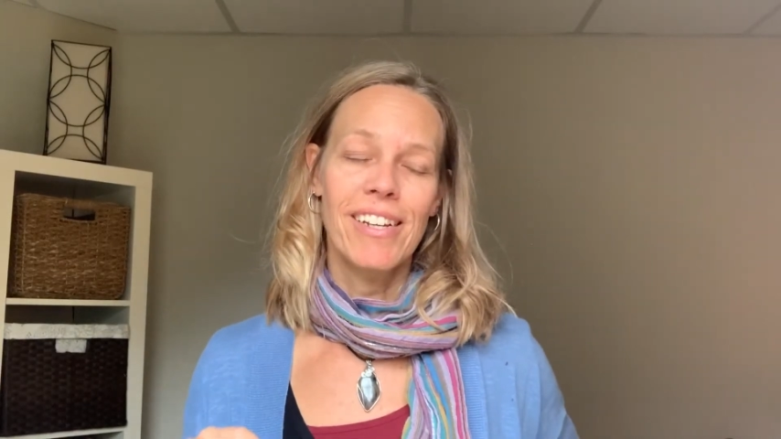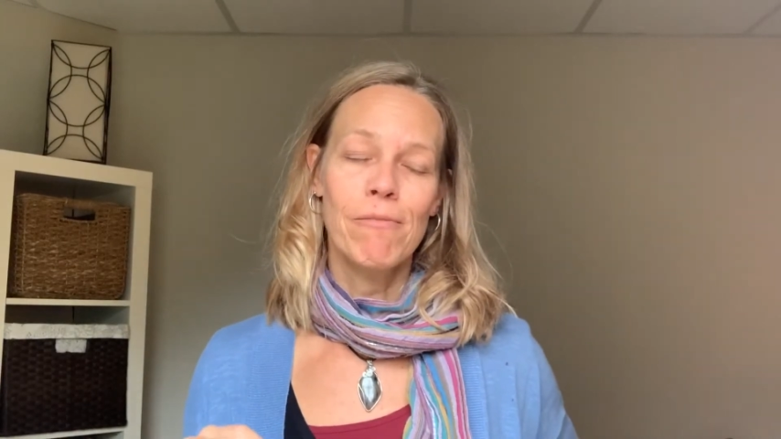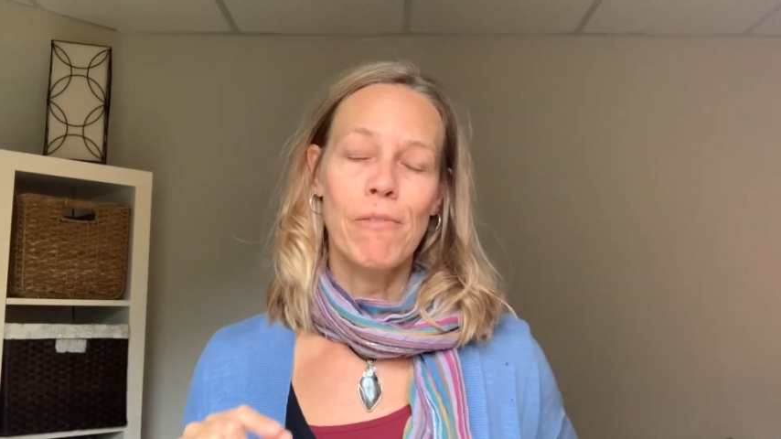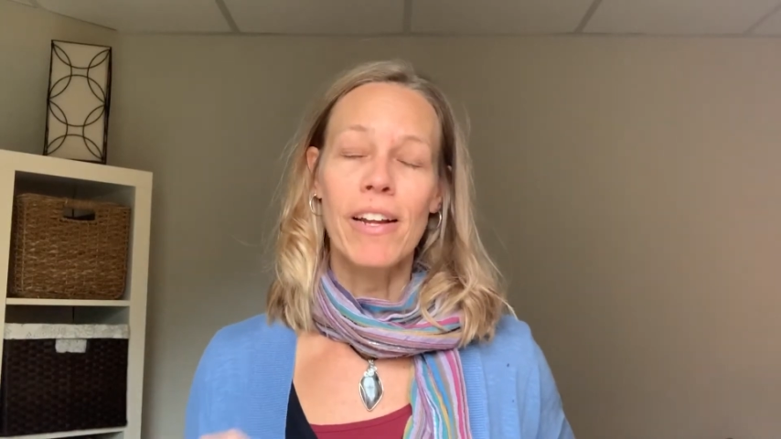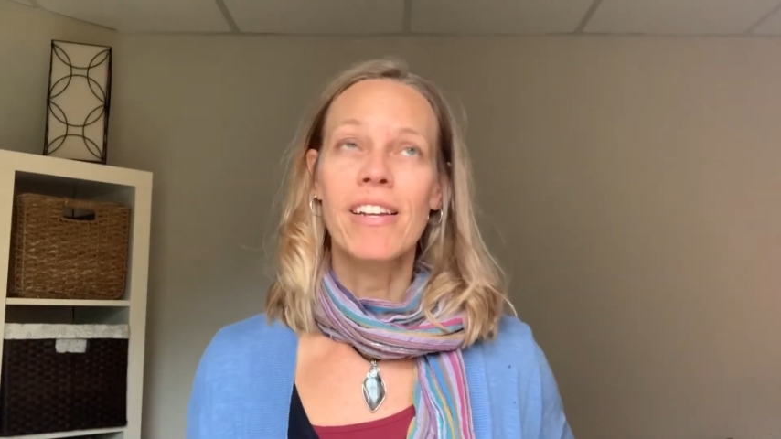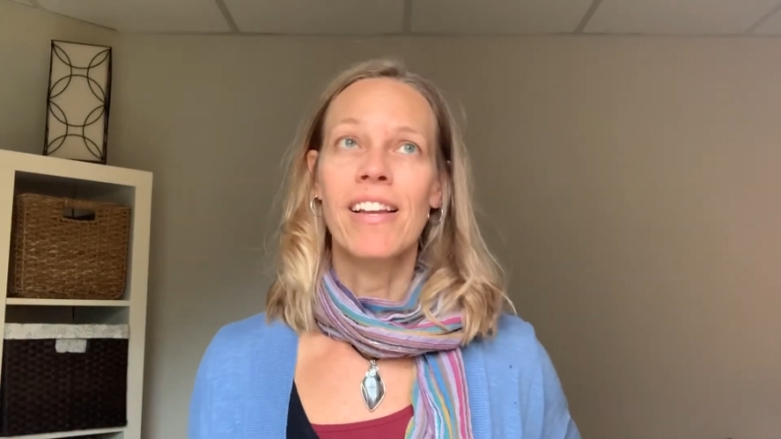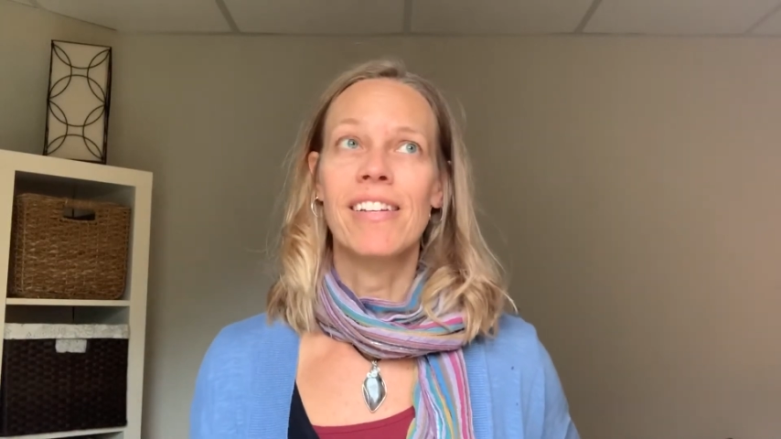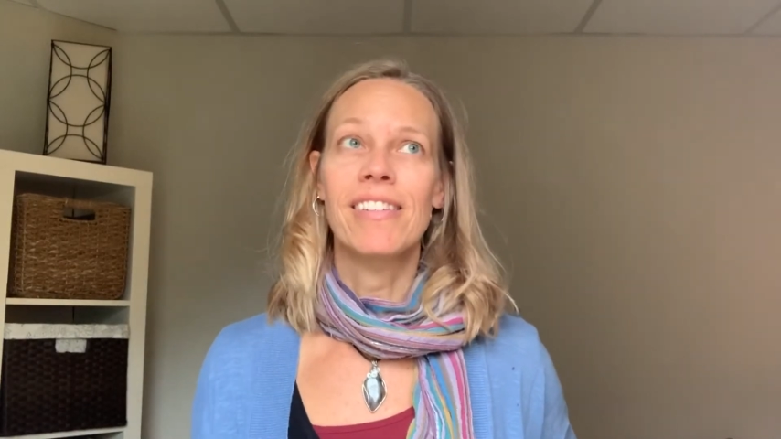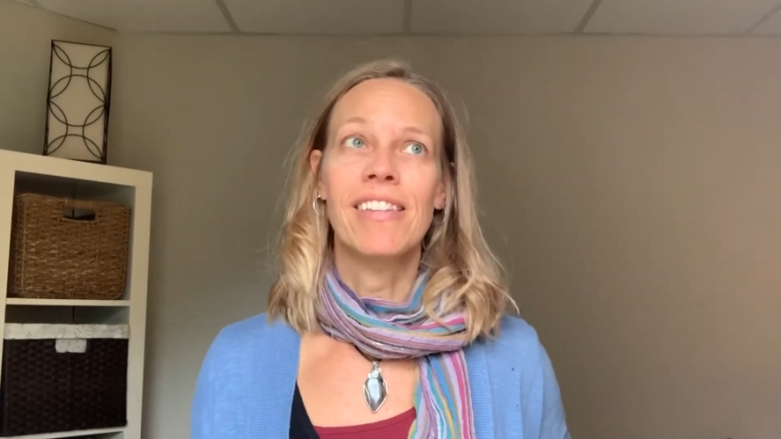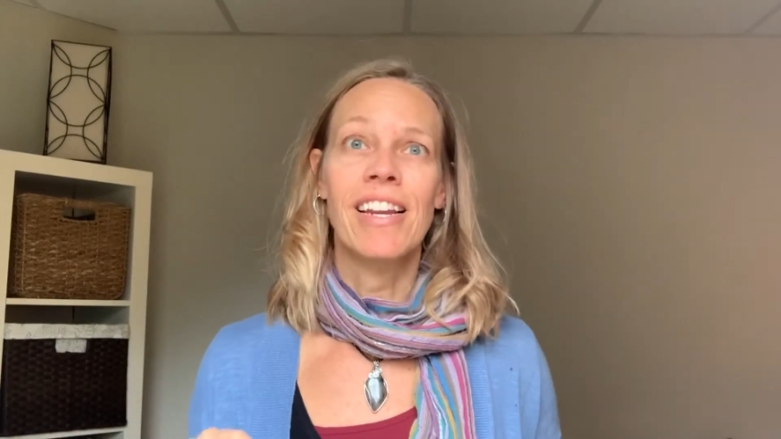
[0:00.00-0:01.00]

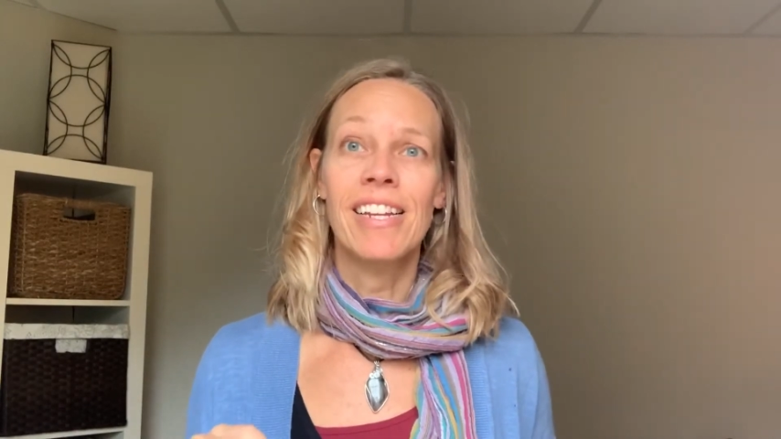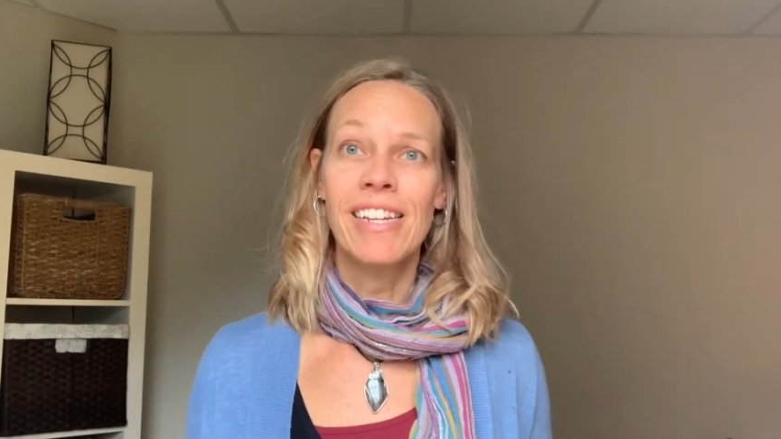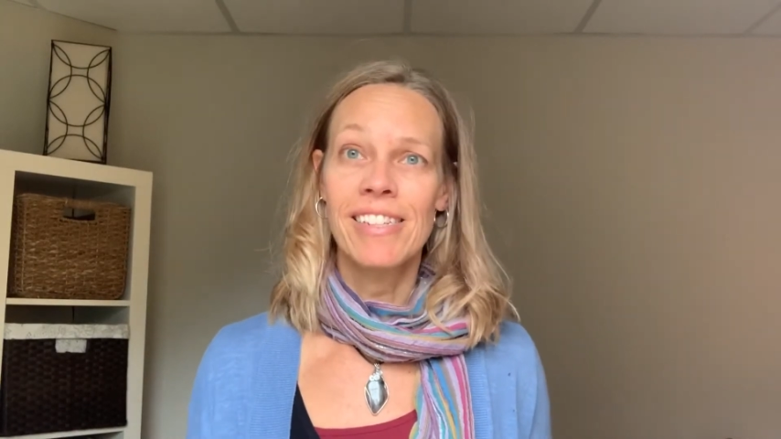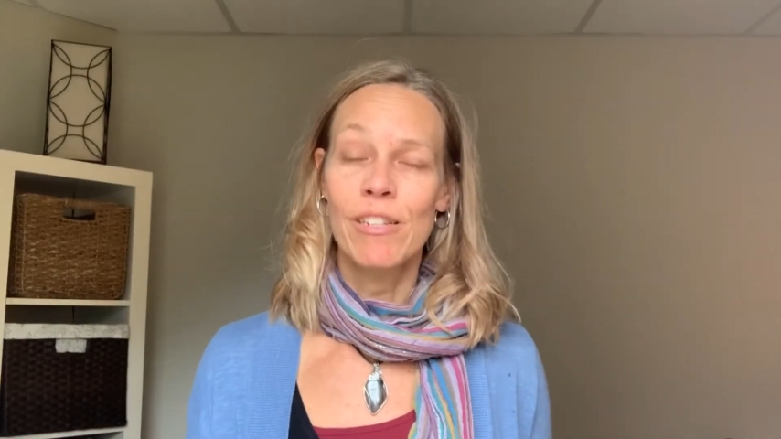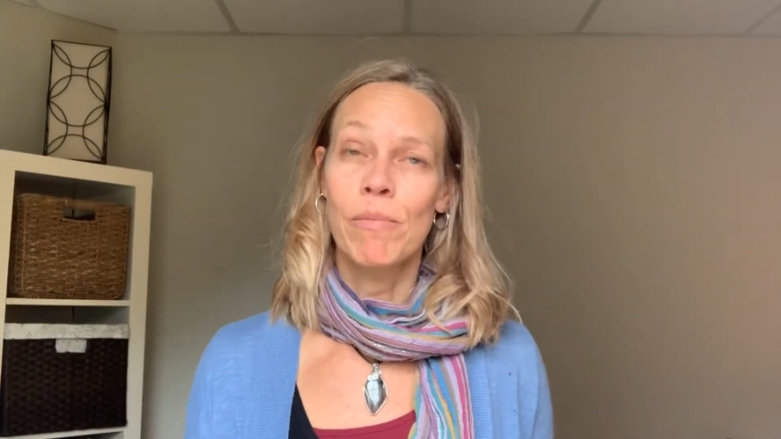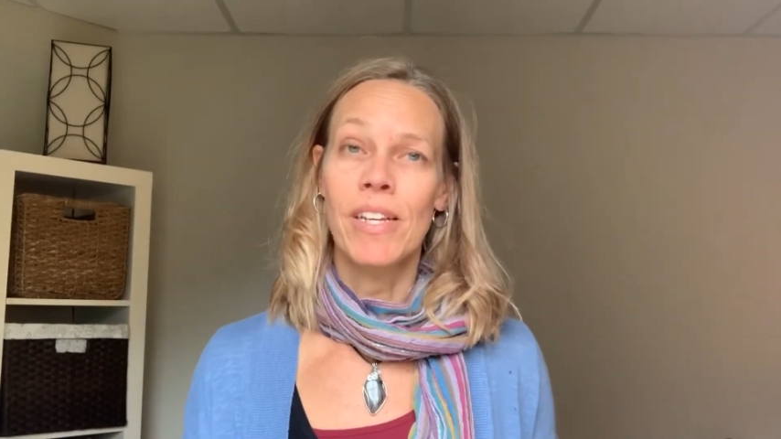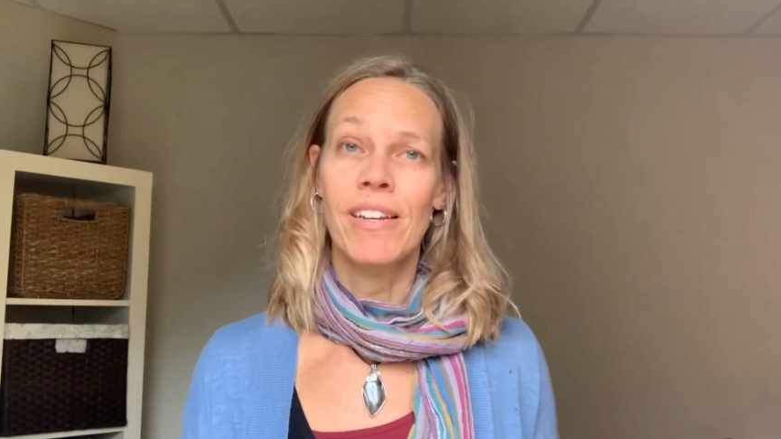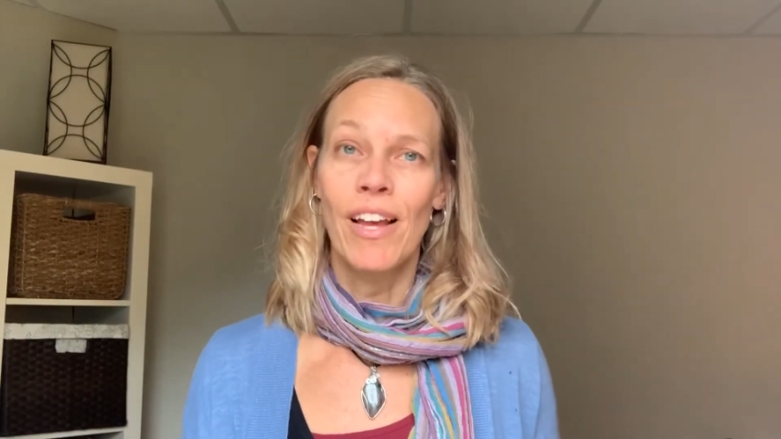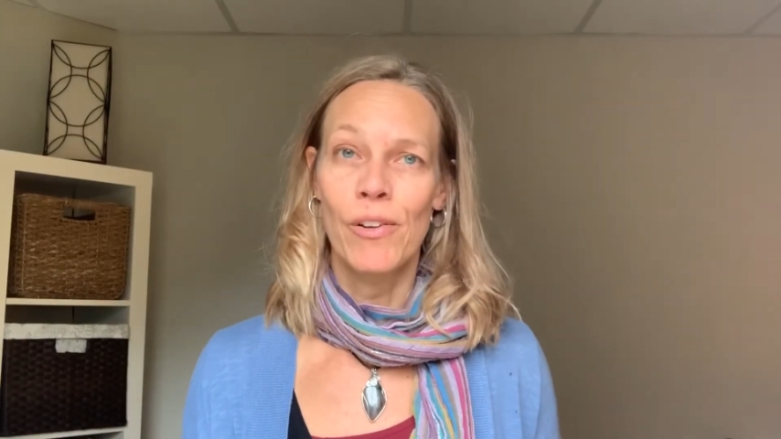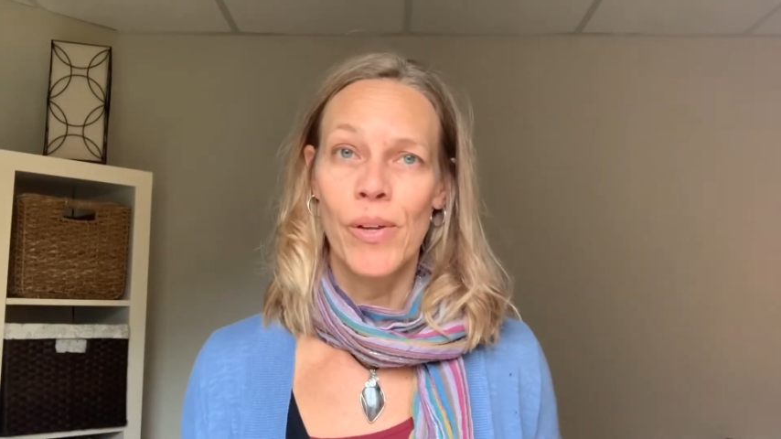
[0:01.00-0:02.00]
recognizing that I needed something and
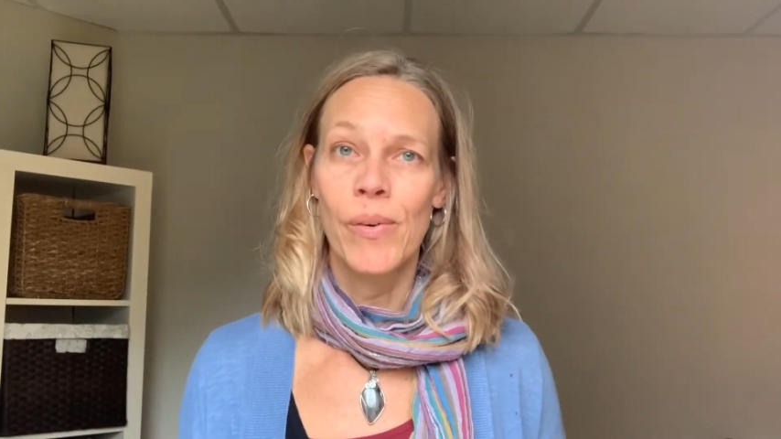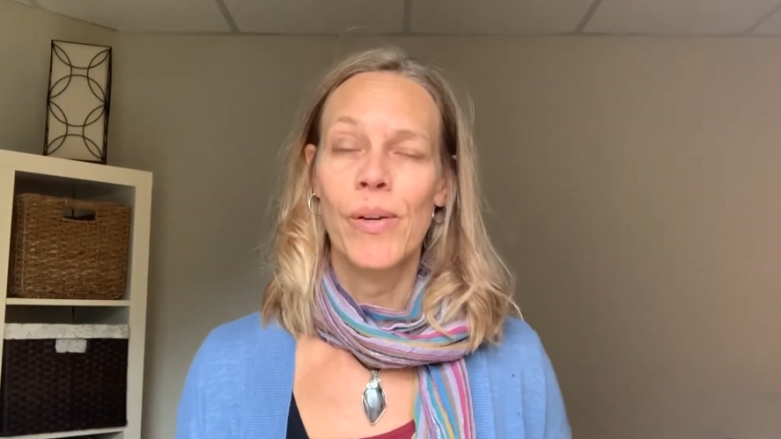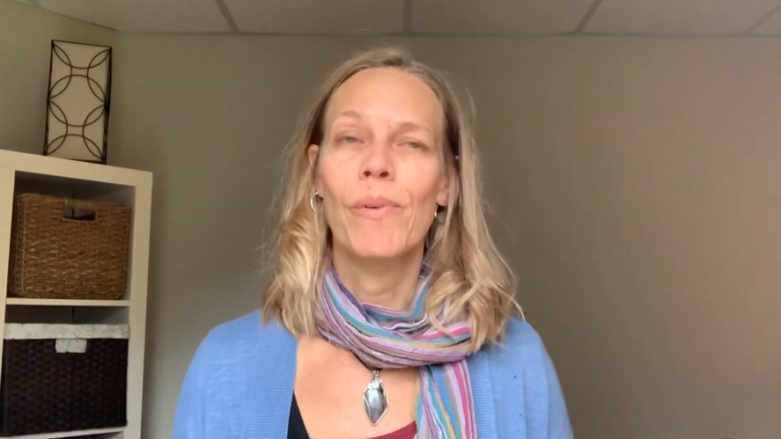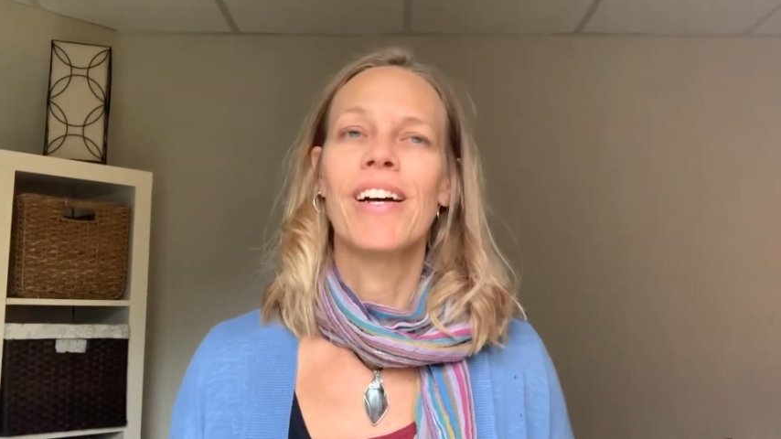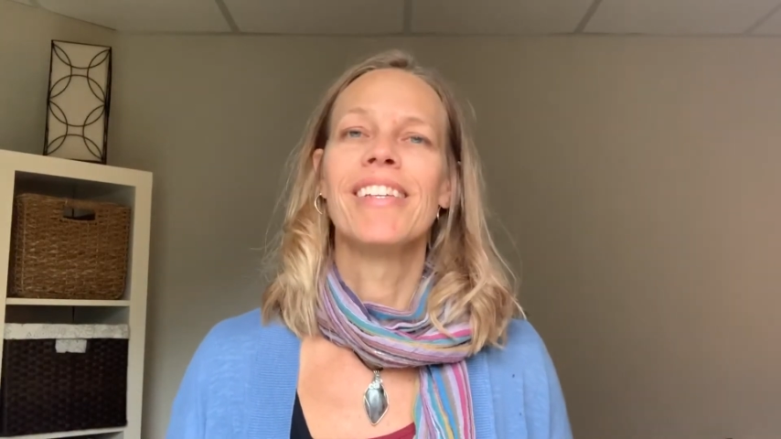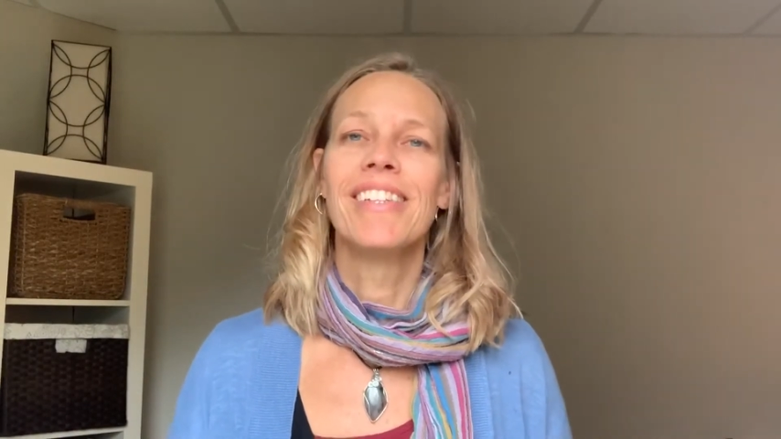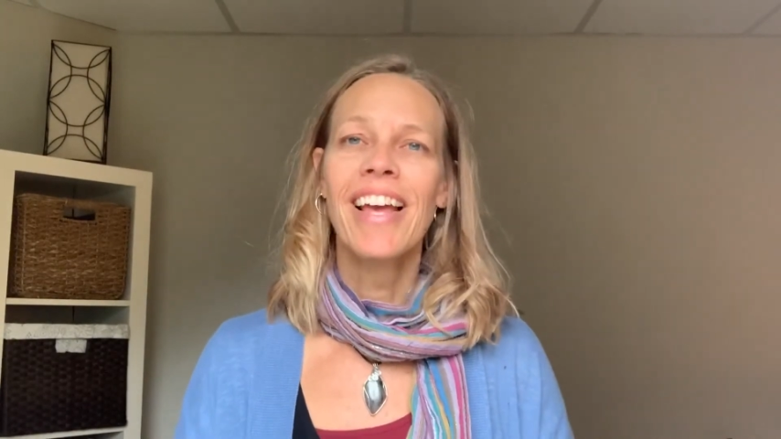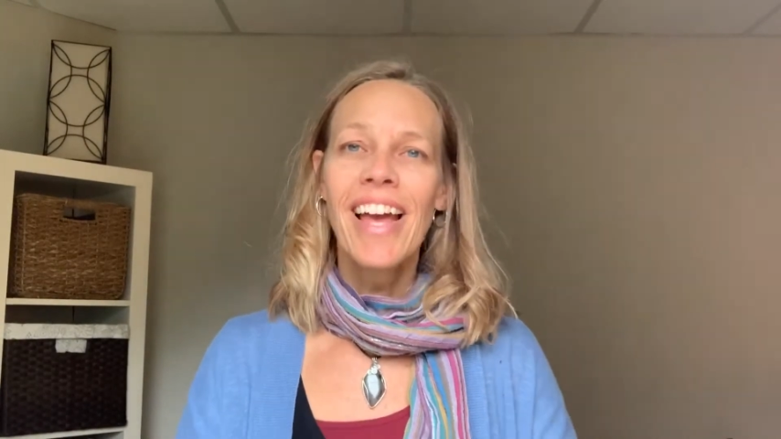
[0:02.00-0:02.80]
not knowing what it was.